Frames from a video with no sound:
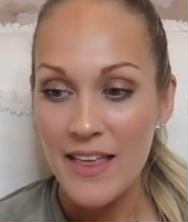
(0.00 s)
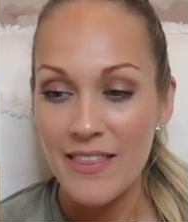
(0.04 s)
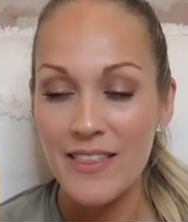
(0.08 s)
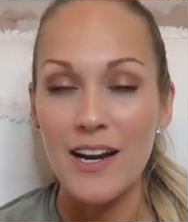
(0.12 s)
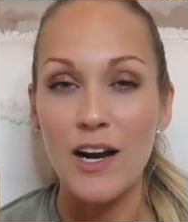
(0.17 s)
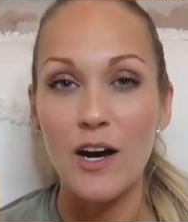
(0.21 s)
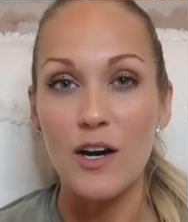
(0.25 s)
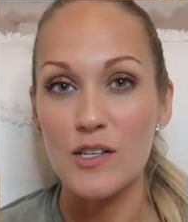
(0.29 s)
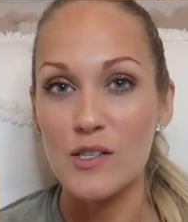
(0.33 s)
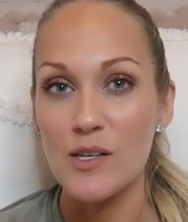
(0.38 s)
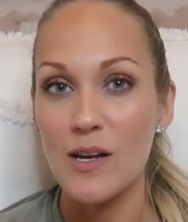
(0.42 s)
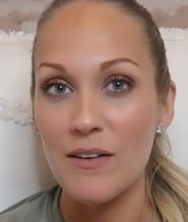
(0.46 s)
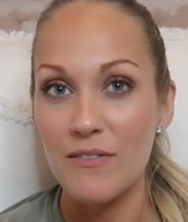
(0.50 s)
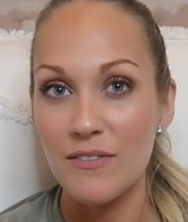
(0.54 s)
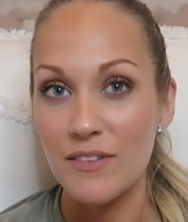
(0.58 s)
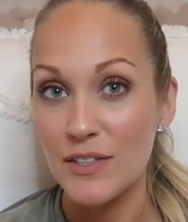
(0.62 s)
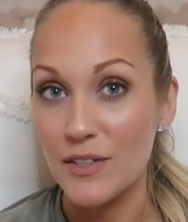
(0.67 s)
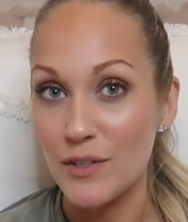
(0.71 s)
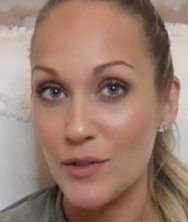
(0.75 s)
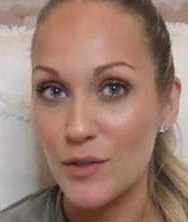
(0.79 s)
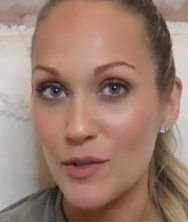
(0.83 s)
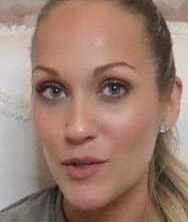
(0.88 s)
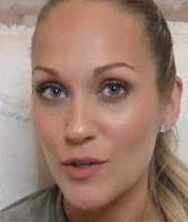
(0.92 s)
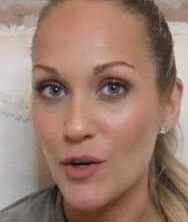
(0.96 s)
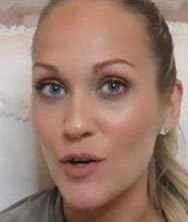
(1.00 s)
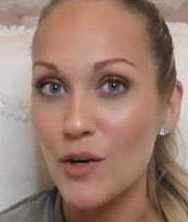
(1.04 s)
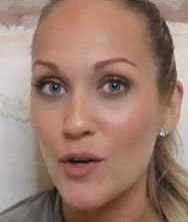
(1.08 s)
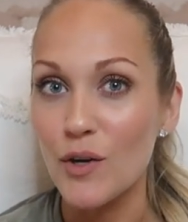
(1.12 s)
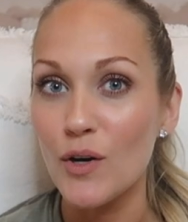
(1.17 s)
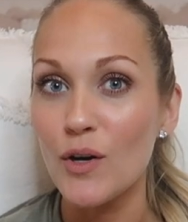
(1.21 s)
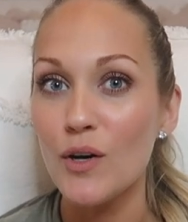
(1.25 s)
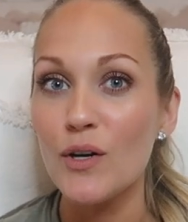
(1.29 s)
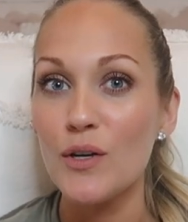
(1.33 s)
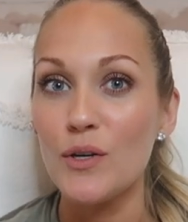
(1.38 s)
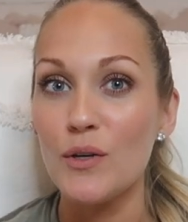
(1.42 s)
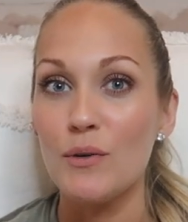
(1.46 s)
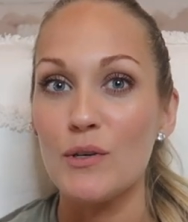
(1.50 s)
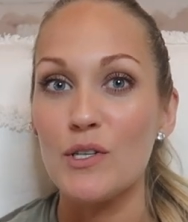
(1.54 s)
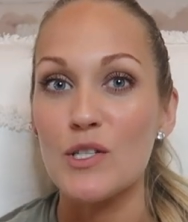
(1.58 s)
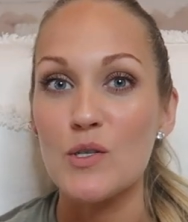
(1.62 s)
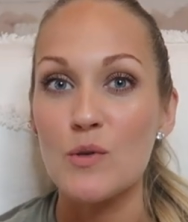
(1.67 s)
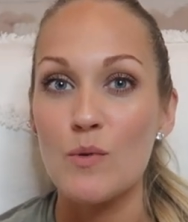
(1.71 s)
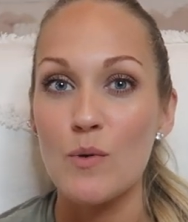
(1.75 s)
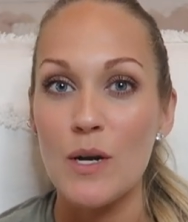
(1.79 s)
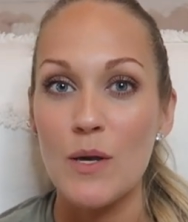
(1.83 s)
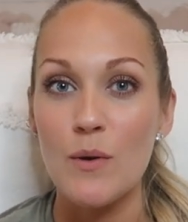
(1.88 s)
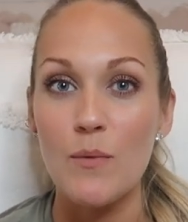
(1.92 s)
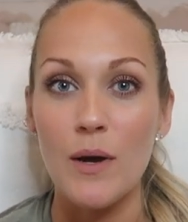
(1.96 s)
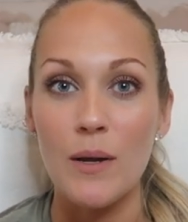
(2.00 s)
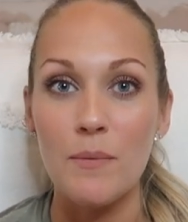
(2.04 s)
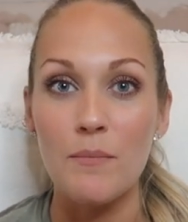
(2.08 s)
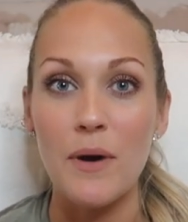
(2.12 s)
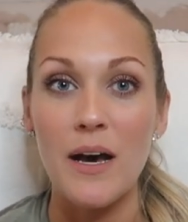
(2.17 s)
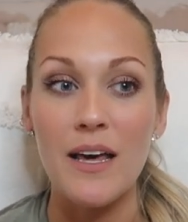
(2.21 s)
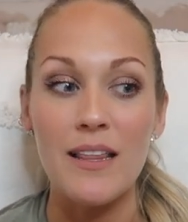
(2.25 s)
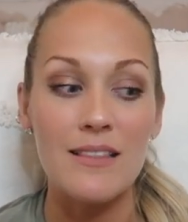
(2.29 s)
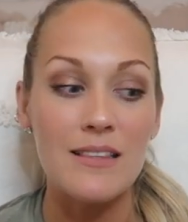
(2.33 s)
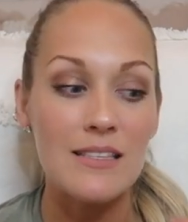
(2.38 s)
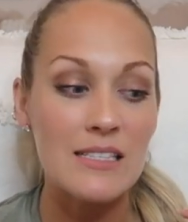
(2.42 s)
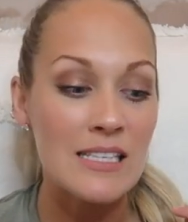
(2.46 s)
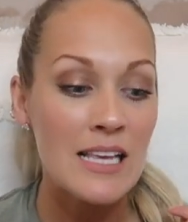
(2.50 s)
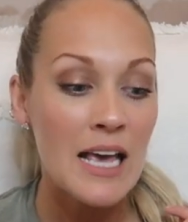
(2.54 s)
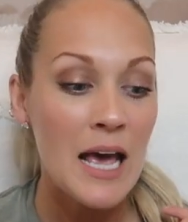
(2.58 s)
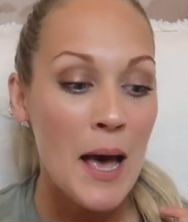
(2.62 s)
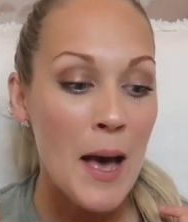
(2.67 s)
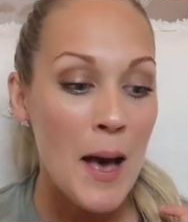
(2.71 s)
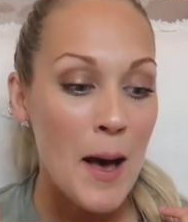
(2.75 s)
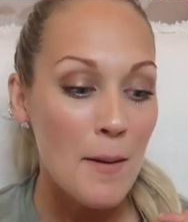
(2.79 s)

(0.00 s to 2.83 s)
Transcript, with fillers: then I also have a little girl who is 21 months,